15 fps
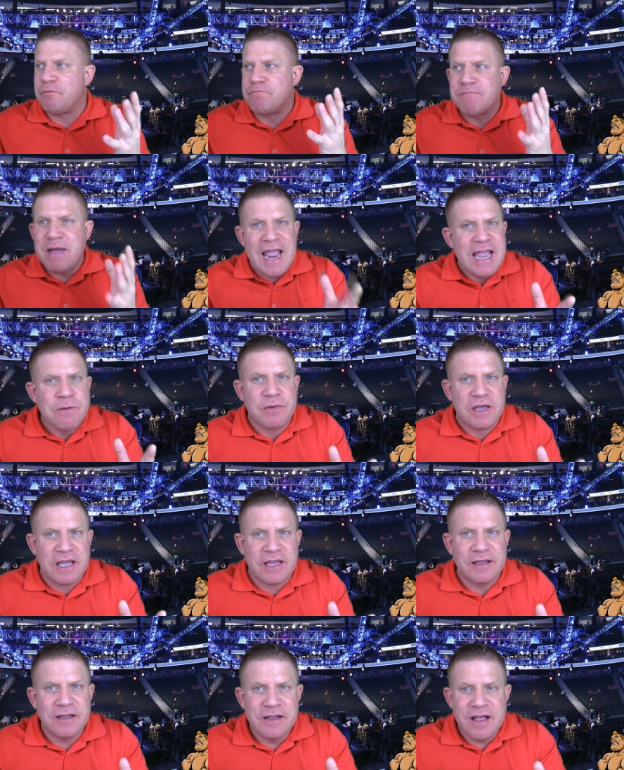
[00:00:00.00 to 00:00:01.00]

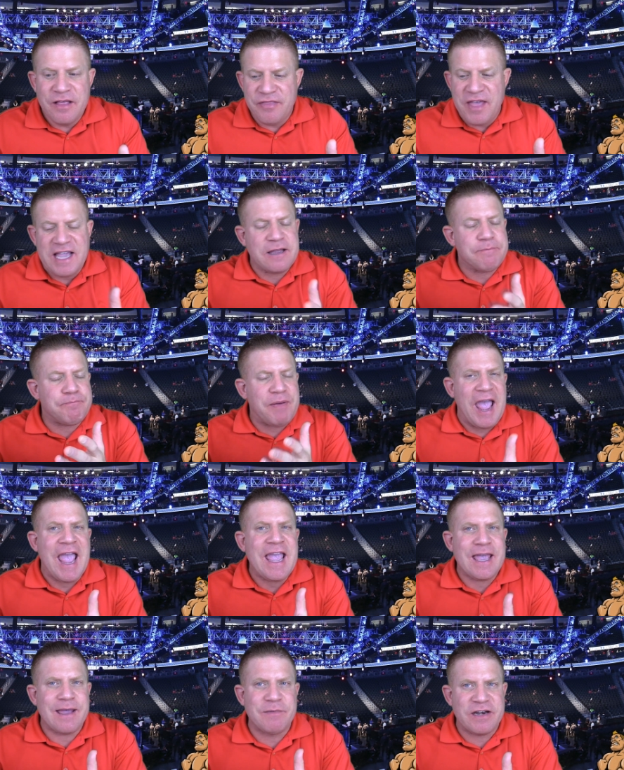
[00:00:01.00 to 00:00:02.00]
maybe they could
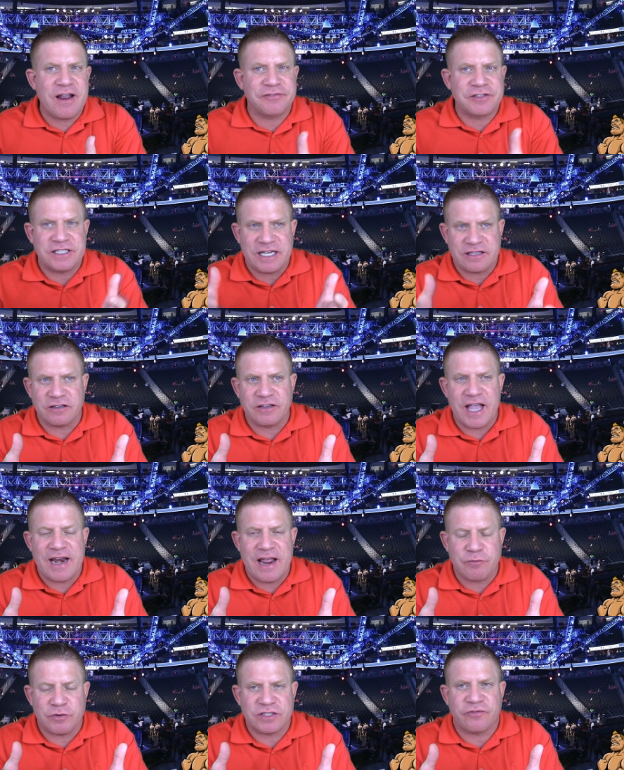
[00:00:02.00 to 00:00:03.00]
pay him enough to take the Leon
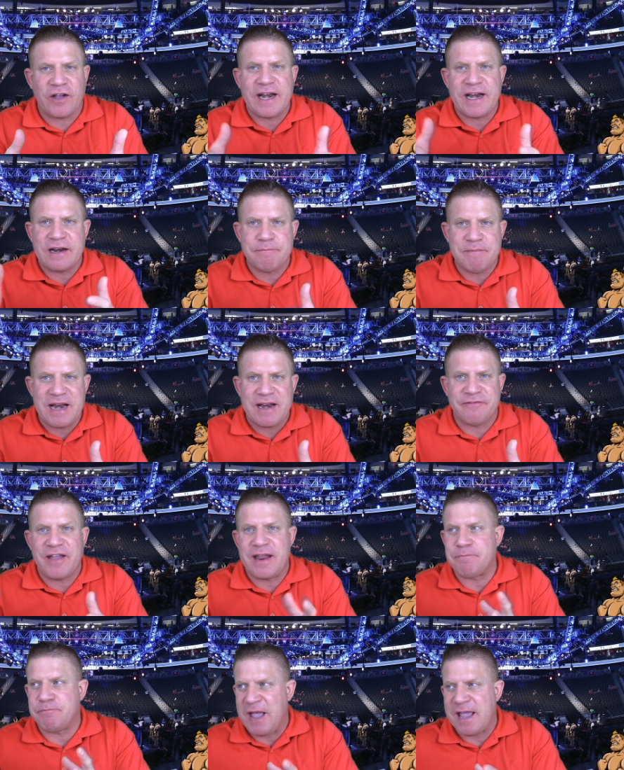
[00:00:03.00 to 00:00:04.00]
Edwards fight in a main event,